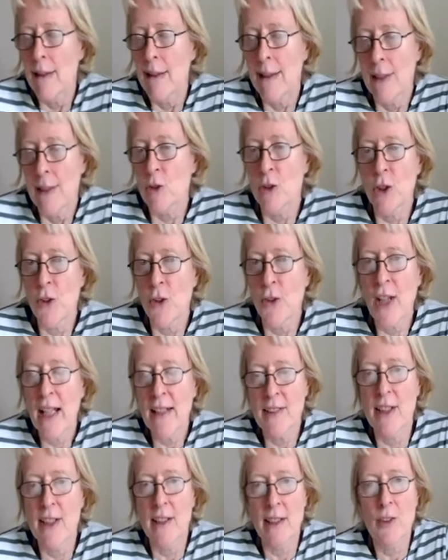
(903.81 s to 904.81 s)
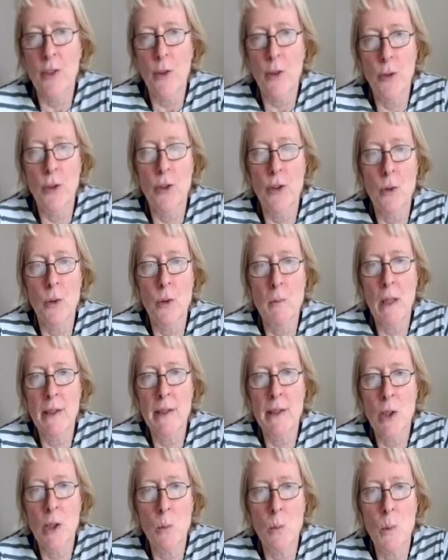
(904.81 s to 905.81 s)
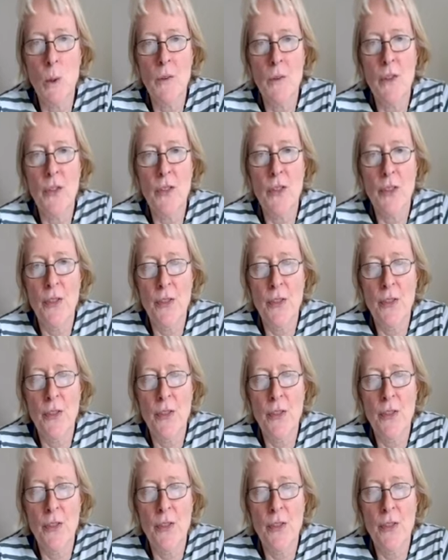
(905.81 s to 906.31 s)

electrostatics, you might not want